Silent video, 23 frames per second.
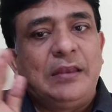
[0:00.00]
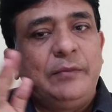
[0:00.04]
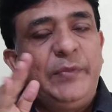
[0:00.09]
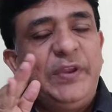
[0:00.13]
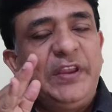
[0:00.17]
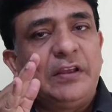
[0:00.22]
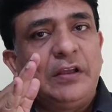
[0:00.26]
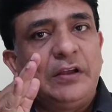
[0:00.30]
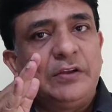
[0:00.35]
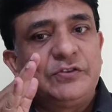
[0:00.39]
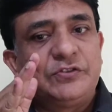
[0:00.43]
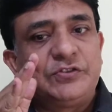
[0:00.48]

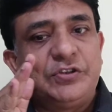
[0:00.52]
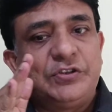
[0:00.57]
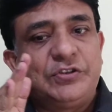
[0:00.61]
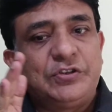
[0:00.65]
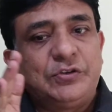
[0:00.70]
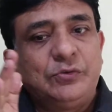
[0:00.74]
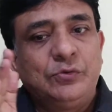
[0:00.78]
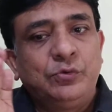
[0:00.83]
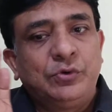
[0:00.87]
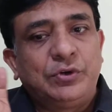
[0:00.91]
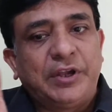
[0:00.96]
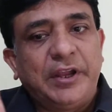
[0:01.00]
be
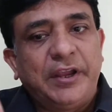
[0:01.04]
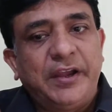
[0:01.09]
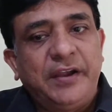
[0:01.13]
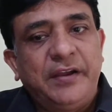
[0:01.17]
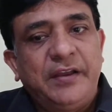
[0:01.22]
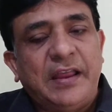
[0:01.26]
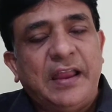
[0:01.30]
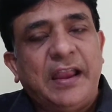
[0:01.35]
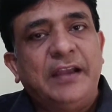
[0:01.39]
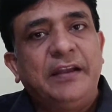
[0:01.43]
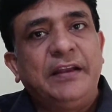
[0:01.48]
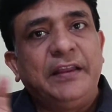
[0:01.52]
constituted
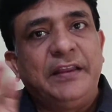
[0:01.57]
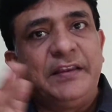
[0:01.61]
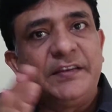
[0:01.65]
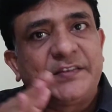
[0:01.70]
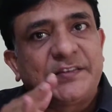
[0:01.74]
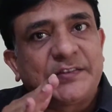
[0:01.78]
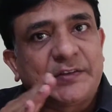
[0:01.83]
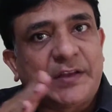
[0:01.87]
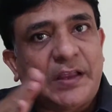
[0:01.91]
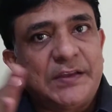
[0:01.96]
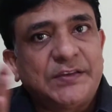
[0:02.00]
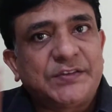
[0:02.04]
and
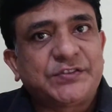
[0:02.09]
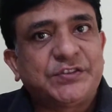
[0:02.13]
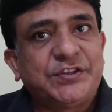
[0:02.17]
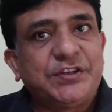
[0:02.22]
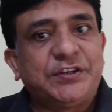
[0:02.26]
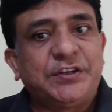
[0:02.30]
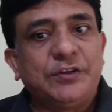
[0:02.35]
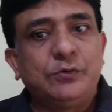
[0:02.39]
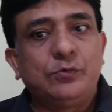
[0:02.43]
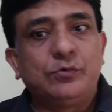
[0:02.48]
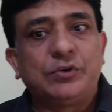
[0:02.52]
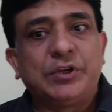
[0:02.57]
is
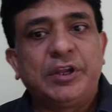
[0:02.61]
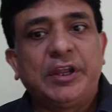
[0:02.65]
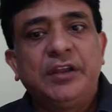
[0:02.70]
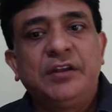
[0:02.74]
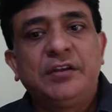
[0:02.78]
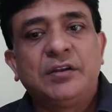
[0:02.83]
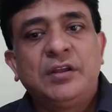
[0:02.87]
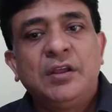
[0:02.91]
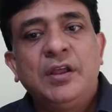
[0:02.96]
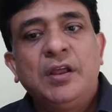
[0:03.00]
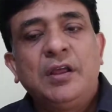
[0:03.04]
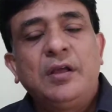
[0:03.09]

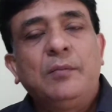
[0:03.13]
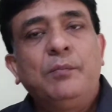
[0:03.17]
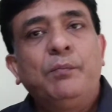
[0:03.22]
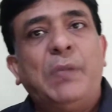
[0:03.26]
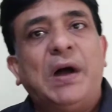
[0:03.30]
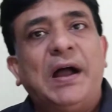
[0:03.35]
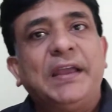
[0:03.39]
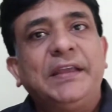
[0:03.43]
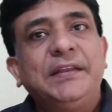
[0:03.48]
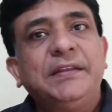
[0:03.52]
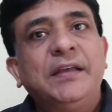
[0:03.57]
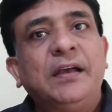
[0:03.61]
constituted
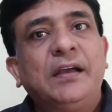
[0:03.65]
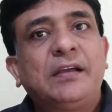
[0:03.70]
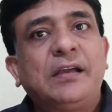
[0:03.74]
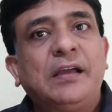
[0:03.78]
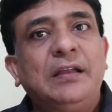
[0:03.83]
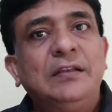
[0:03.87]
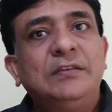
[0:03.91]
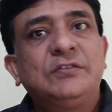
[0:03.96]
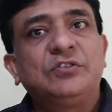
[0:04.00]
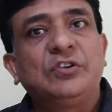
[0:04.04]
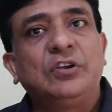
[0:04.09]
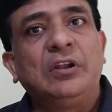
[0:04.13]
by the
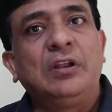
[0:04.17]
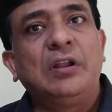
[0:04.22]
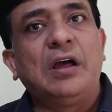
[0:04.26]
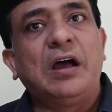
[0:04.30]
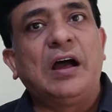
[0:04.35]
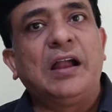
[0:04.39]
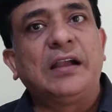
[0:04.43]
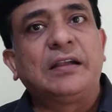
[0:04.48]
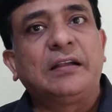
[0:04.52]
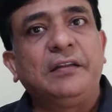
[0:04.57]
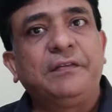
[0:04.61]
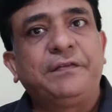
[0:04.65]
cultural
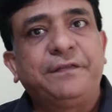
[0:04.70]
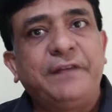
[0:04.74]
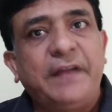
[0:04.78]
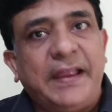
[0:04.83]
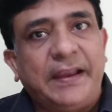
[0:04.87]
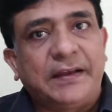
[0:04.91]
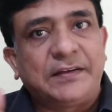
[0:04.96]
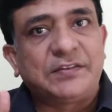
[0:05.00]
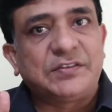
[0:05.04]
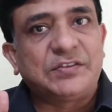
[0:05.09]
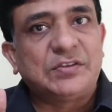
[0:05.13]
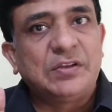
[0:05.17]

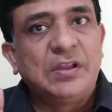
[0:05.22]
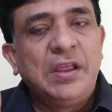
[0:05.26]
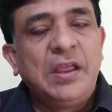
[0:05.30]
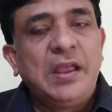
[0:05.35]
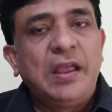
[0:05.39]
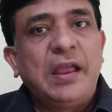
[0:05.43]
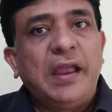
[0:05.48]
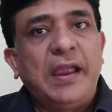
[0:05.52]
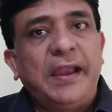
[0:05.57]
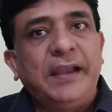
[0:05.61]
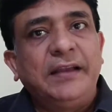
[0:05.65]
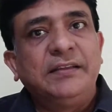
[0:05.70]
artifacts,
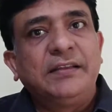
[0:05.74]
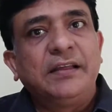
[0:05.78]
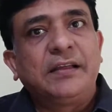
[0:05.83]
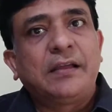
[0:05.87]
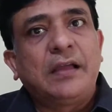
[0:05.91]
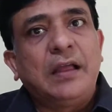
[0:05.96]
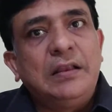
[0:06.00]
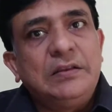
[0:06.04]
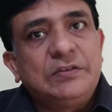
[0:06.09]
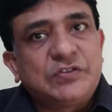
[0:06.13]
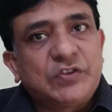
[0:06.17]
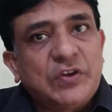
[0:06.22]
and the
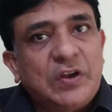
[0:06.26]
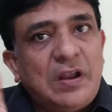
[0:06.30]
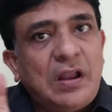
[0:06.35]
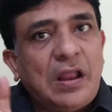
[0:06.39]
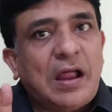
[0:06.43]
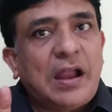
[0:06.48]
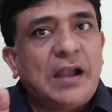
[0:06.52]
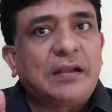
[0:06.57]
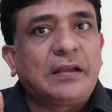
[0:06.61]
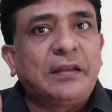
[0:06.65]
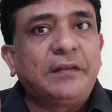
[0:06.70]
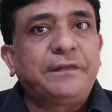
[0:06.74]
cultural
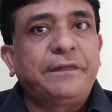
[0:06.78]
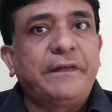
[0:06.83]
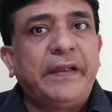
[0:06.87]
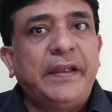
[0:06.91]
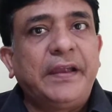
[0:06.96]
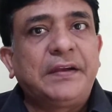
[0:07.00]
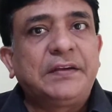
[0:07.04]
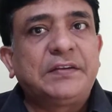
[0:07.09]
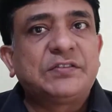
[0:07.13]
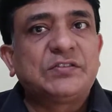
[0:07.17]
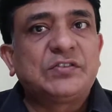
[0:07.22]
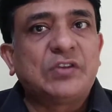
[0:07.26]

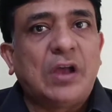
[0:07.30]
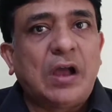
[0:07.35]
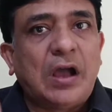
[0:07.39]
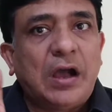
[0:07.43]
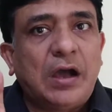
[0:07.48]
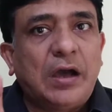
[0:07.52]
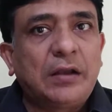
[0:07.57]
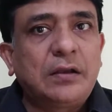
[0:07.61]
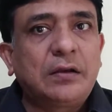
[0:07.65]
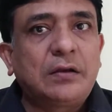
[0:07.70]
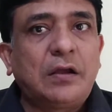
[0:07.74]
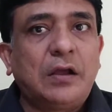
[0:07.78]
artifacts
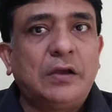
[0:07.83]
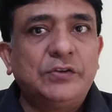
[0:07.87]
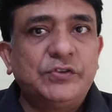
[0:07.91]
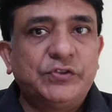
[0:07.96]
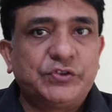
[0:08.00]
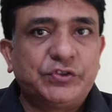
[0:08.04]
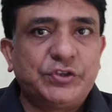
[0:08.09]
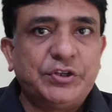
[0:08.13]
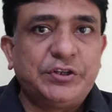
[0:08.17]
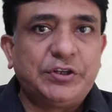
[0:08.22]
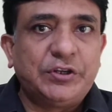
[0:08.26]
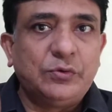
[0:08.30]
are
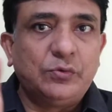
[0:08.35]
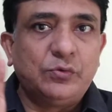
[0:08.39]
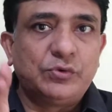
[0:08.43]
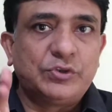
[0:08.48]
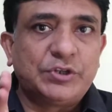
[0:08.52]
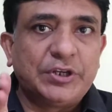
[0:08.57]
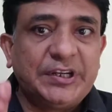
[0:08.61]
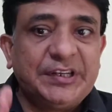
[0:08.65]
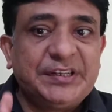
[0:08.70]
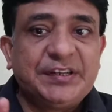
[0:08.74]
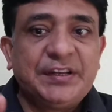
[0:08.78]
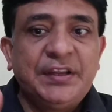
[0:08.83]

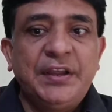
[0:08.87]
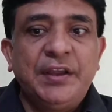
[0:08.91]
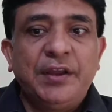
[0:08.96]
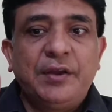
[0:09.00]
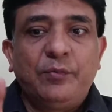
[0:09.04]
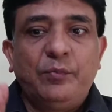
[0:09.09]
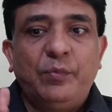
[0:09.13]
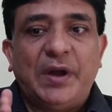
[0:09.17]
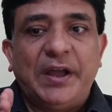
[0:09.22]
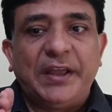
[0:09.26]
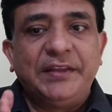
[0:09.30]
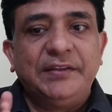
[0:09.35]
constituted
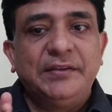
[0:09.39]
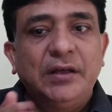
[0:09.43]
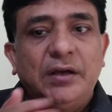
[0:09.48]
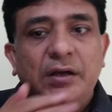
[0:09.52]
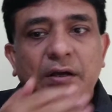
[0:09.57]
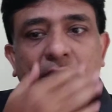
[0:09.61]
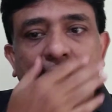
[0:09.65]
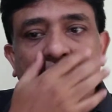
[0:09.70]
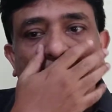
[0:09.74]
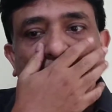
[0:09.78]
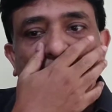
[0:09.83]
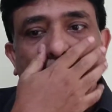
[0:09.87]
by
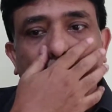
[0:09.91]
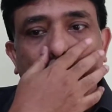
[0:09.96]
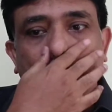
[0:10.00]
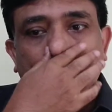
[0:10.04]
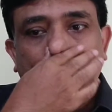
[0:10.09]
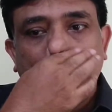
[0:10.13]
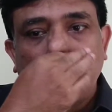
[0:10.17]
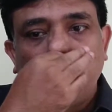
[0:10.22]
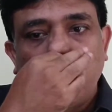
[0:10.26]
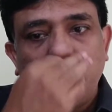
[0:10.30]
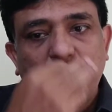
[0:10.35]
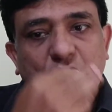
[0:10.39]
the
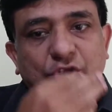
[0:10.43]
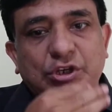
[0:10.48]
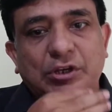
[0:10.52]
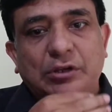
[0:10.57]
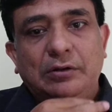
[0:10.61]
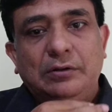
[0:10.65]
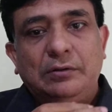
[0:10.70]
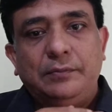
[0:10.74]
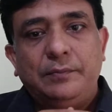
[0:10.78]
social,